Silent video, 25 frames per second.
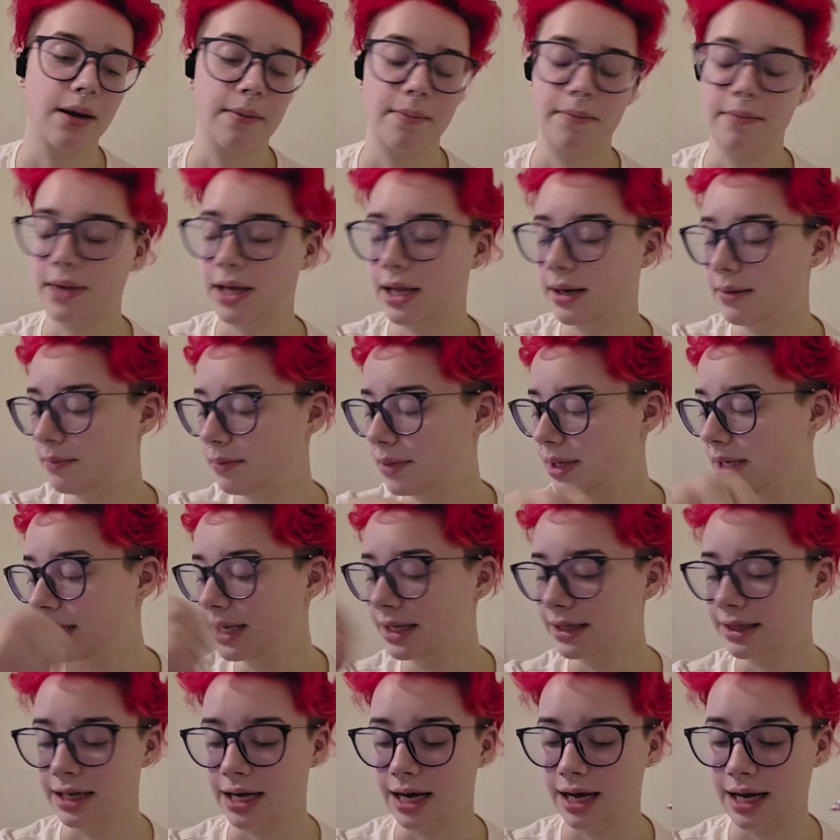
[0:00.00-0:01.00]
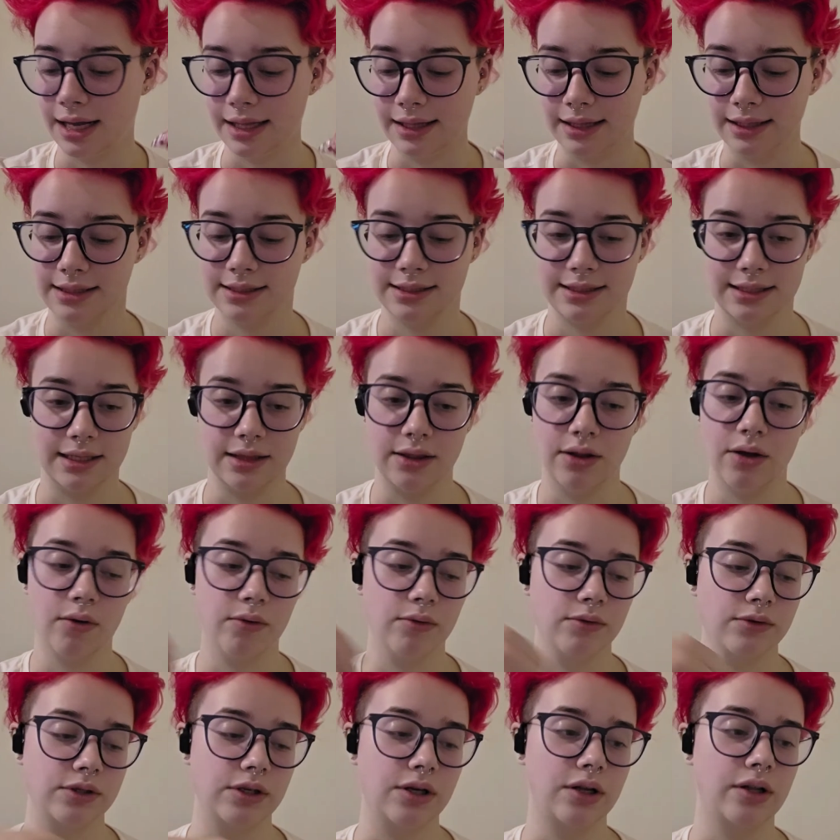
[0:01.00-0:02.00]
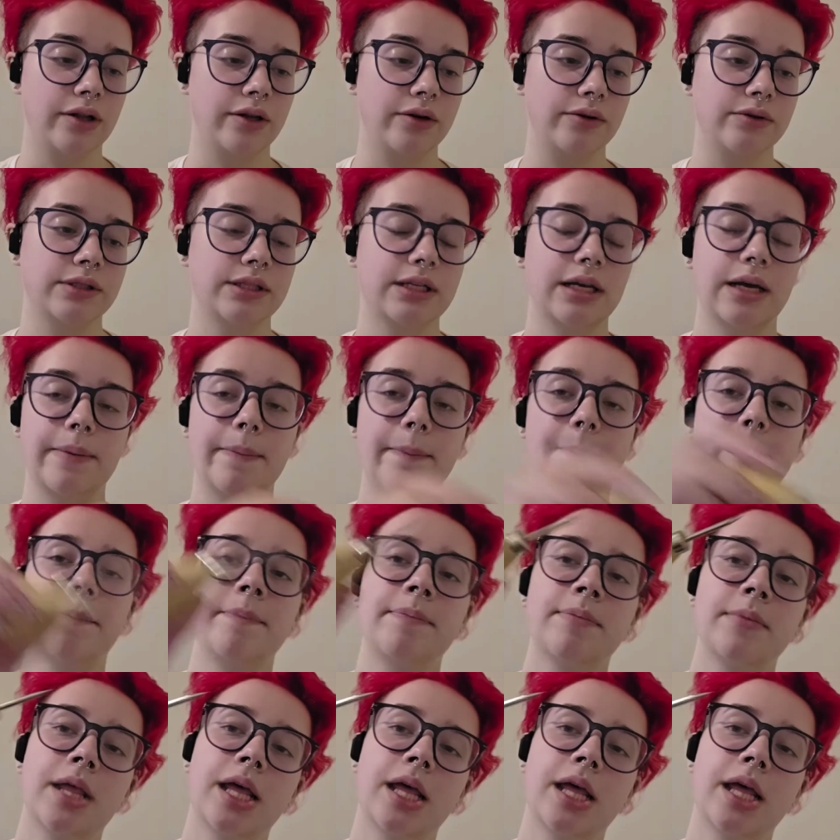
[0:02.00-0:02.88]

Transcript: and B, get the eyelets in the holes and close them.